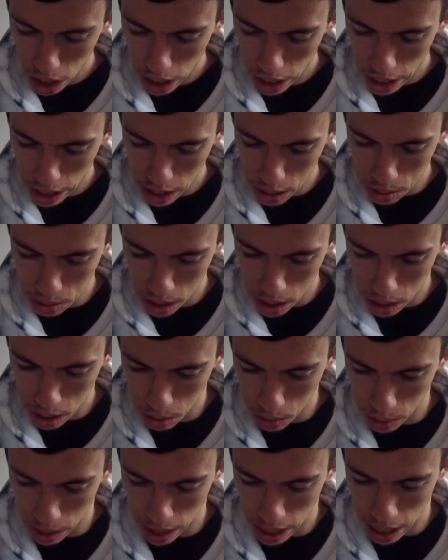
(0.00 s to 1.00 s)
Next one,
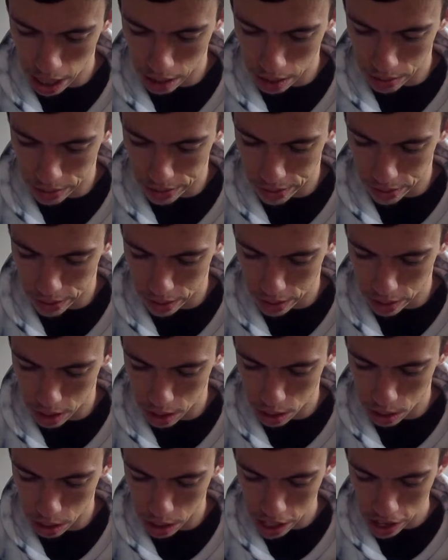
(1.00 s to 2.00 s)
we have the
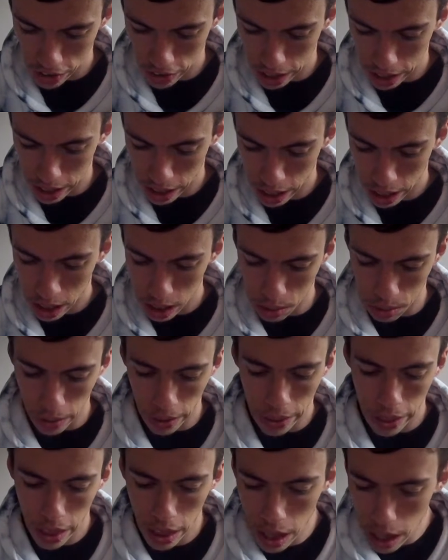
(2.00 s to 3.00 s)
two Guarantees
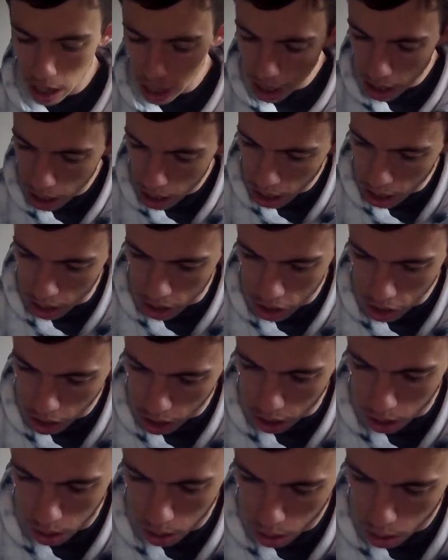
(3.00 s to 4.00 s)
with Shadow
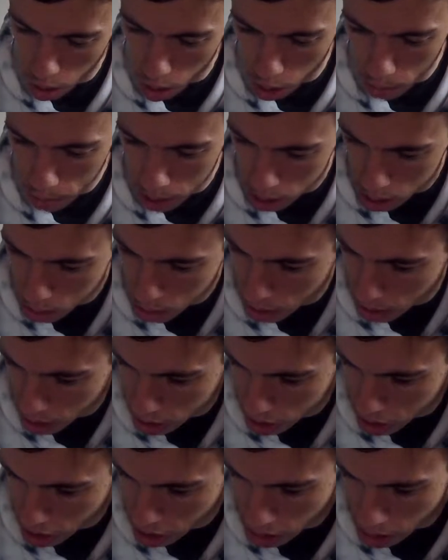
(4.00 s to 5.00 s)
Claw, Ominous Wind, and
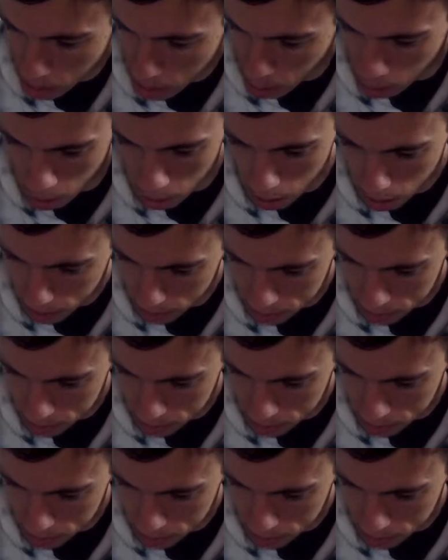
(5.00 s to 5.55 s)
Shadow Ball.